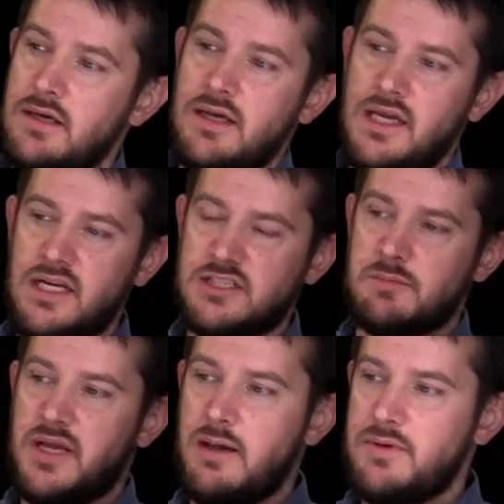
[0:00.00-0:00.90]
Hedonism
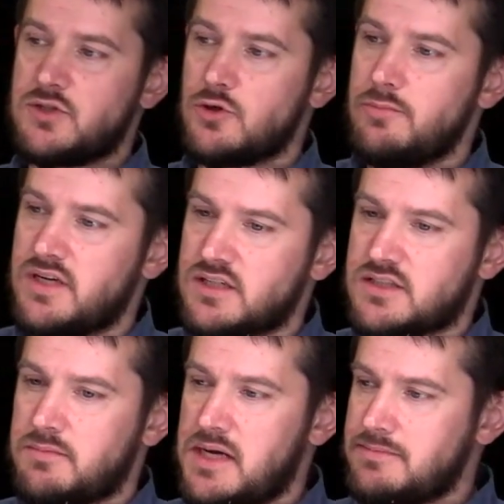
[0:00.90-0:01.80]
can't be true because
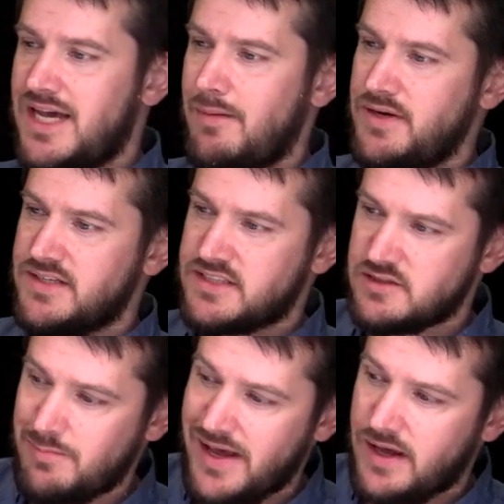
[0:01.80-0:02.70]
sometimes happiness is
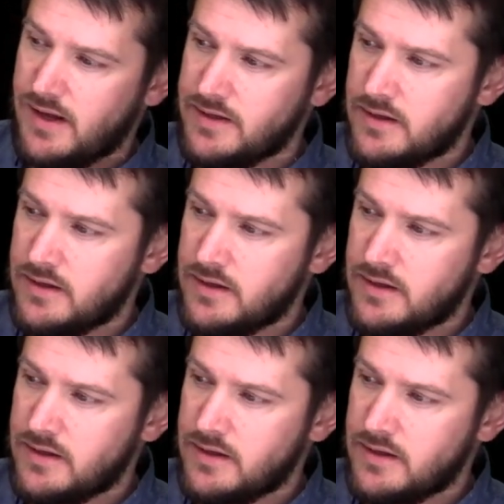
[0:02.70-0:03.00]
bad.